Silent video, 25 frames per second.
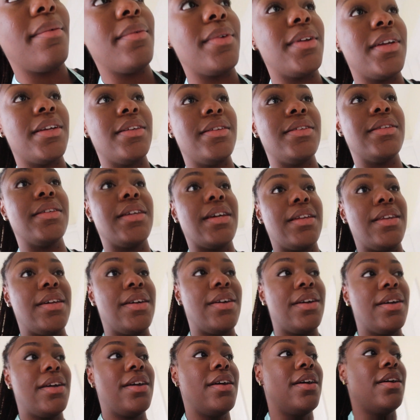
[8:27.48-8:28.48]
I'm just
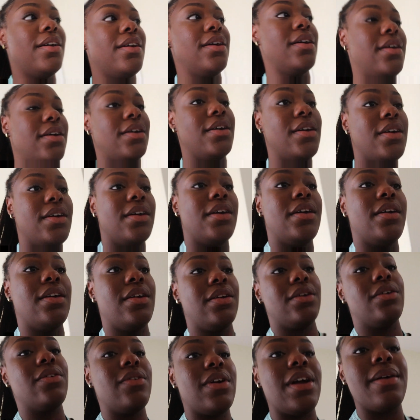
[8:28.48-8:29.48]
gonna
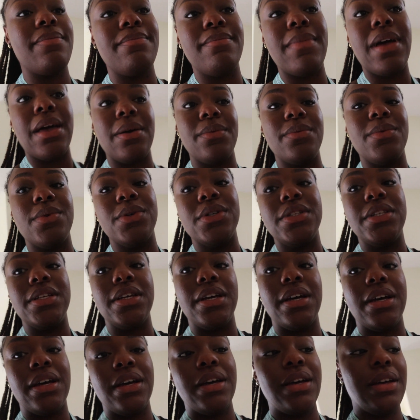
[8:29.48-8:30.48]
grab my
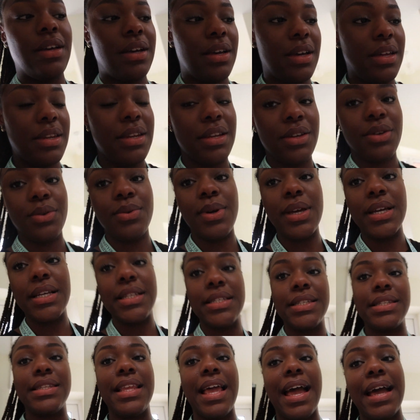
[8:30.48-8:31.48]
water and a quick
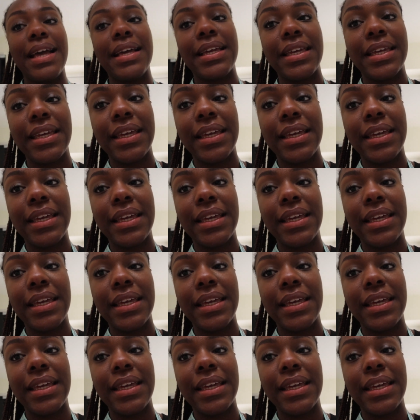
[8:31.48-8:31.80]
snack.